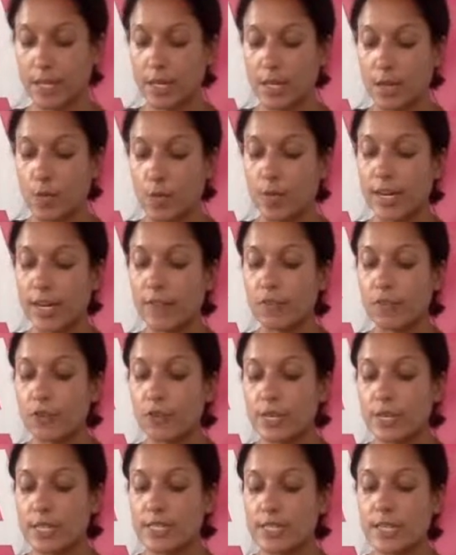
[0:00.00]

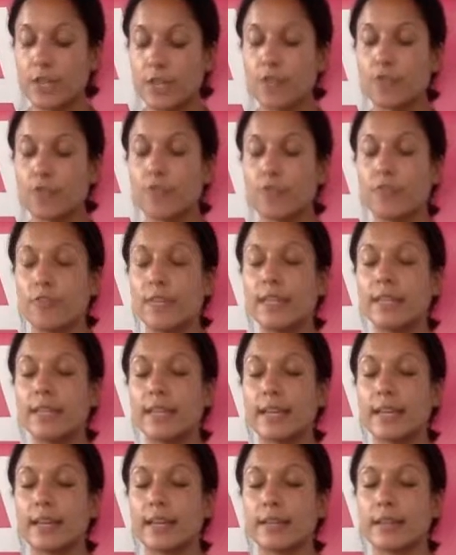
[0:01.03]
Whatever it is that you're feeling